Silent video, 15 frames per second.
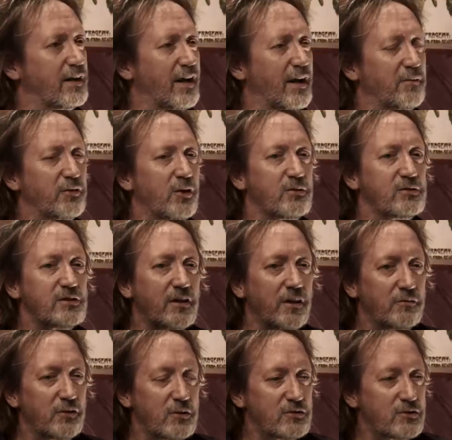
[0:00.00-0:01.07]
Yeah, if there's
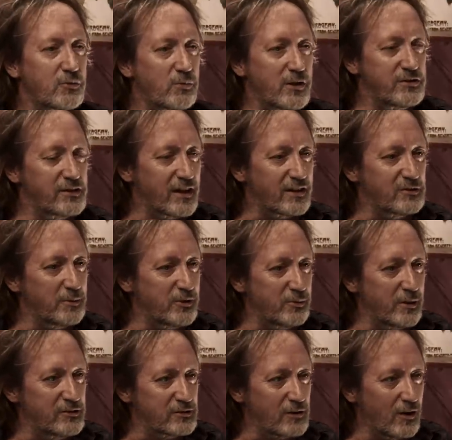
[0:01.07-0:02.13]
if there's three seconds
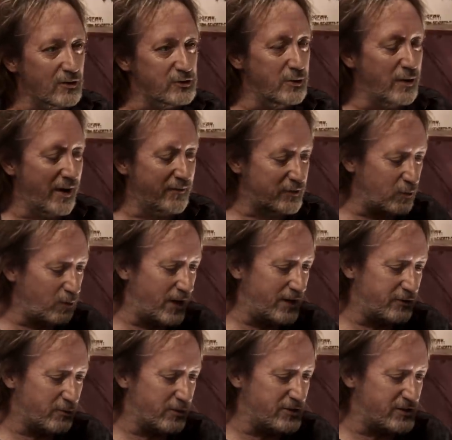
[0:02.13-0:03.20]
between songs, you have to
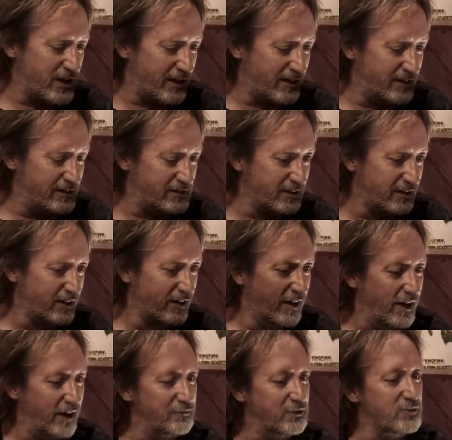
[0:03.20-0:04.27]
wait three seconds.
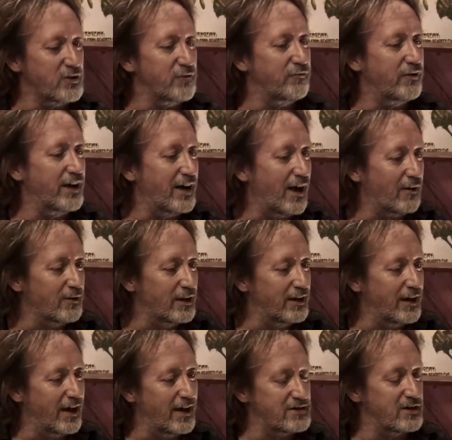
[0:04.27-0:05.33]
Exactly. If there's a fade out,
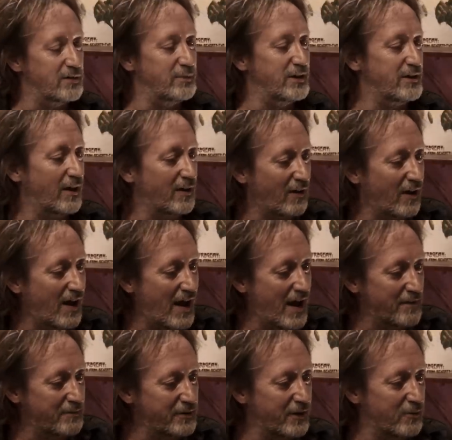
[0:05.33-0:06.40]
it has to be done
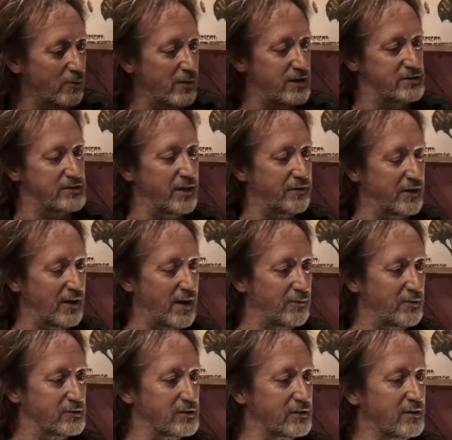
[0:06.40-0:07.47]
live and then reset the
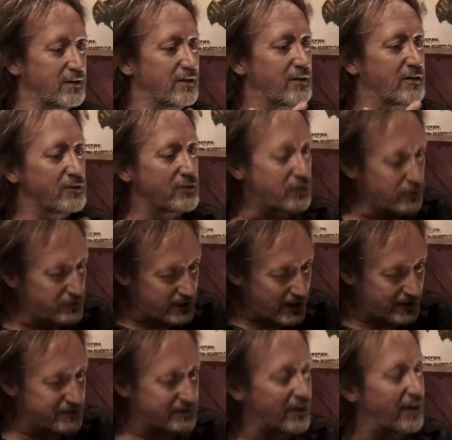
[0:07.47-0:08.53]
levels two
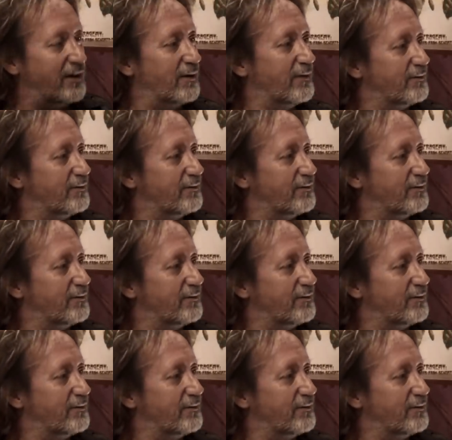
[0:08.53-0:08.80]
seconds later.